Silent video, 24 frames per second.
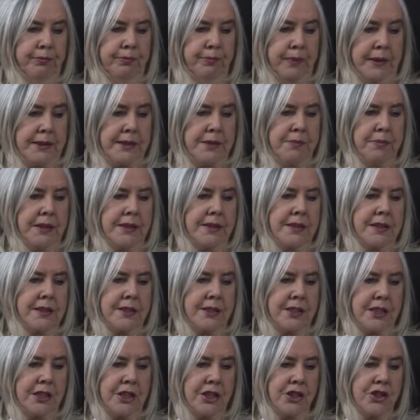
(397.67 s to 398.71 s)
bits and pieces of
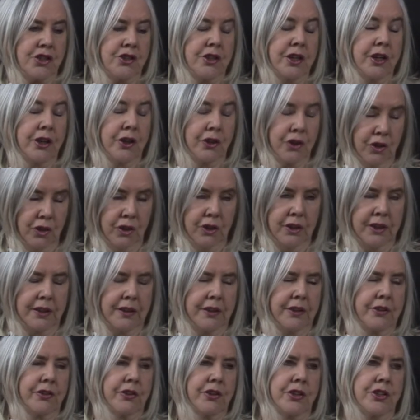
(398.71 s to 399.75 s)
stationery, got all the
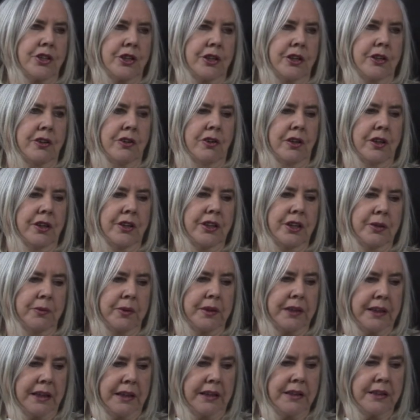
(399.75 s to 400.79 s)
literature and all that you
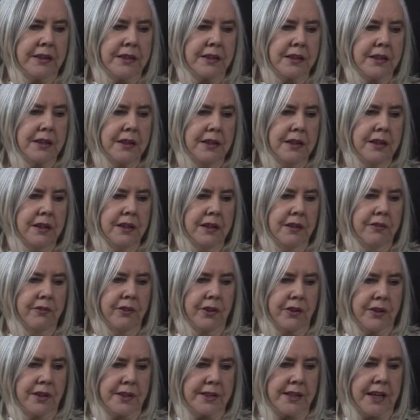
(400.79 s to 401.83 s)
would need
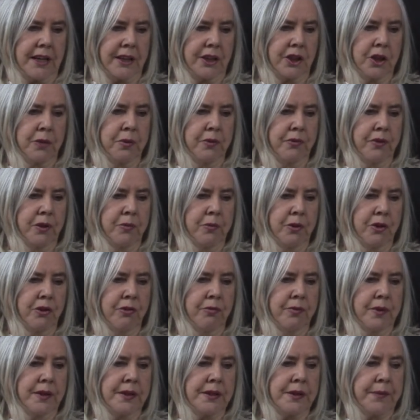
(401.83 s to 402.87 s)
for the setting up of the
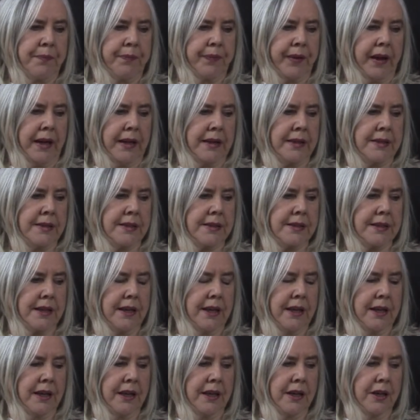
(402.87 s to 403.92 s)
movement. And
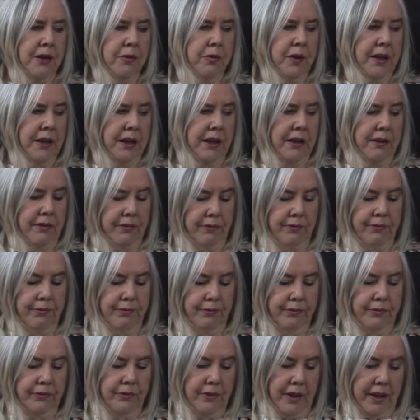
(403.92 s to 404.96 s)
uh, when he
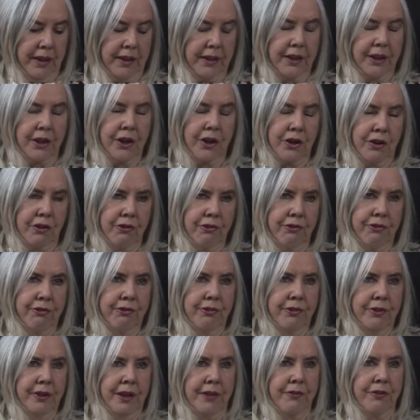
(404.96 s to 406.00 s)
had enough
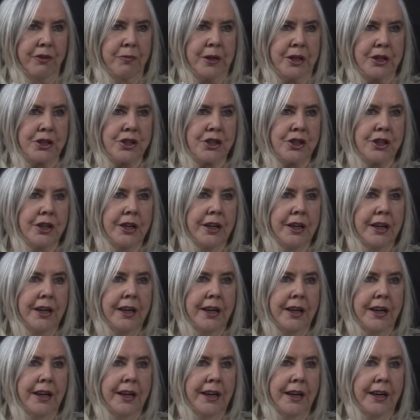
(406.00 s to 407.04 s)
information,
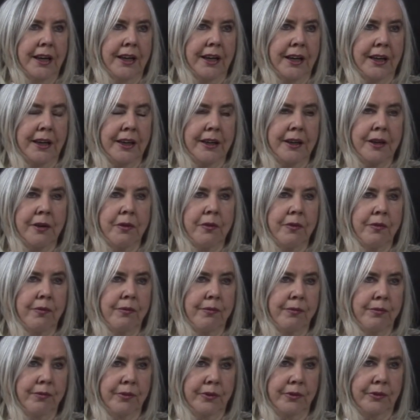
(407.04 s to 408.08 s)
he
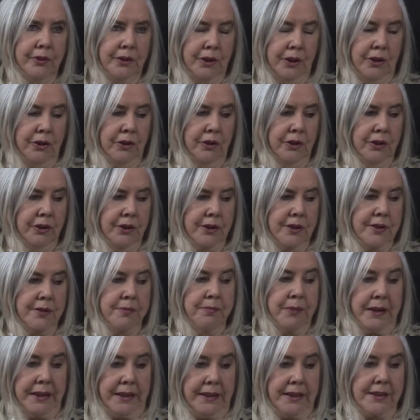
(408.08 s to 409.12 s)
called
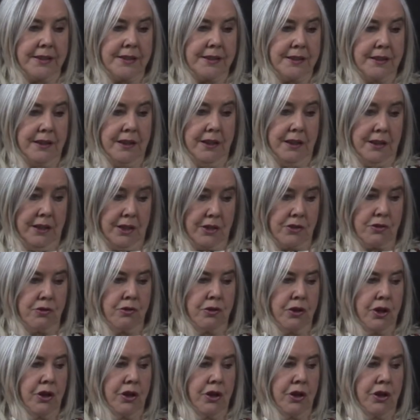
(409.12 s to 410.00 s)
meetings in his own